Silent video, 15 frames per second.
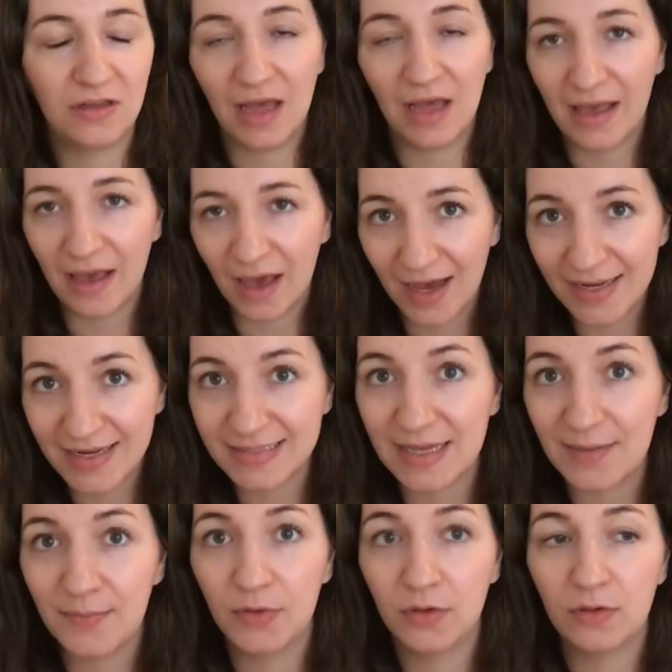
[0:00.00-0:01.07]
light-hearted
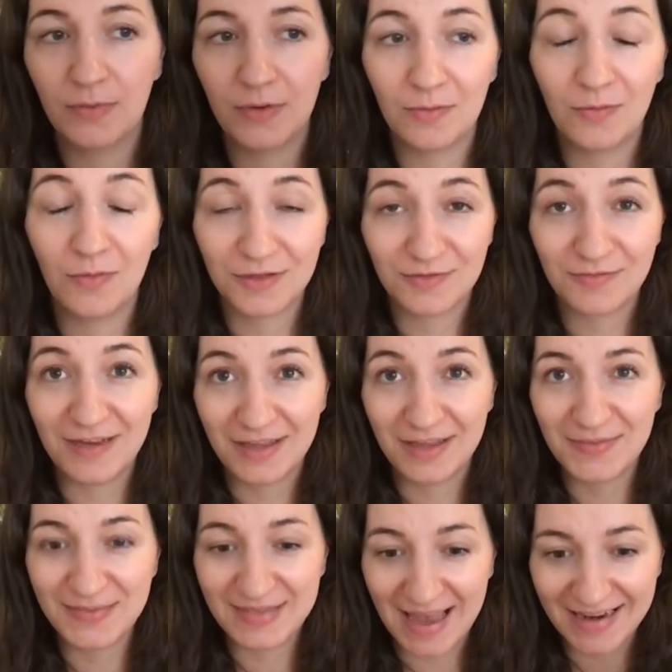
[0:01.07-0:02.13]
example, but was really
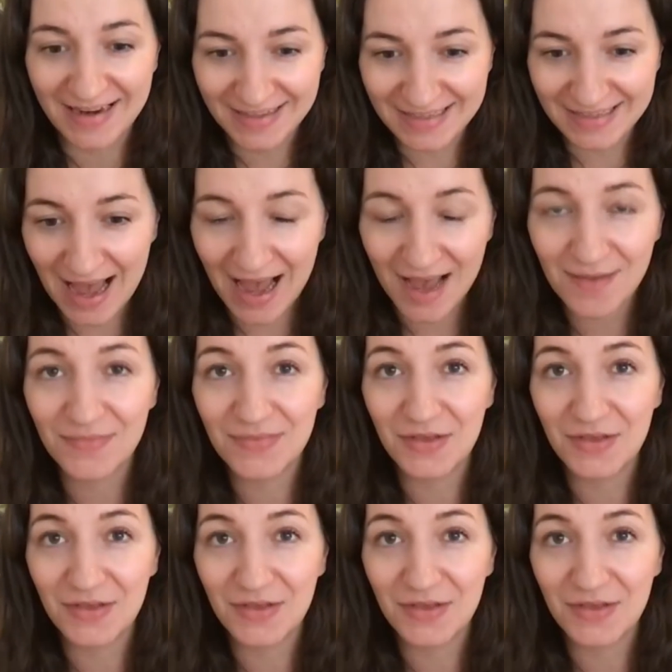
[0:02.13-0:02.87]
upsetting at the time,